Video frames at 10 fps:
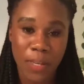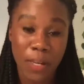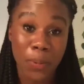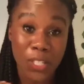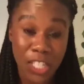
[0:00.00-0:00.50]
in a
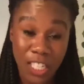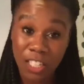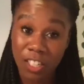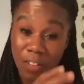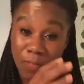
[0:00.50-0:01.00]

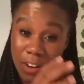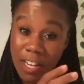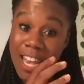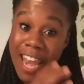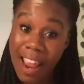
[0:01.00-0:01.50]
particular, very
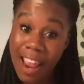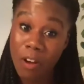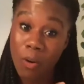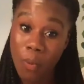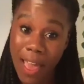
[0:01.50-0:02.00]

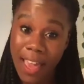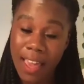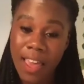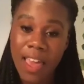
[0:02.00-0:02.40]
narrow way.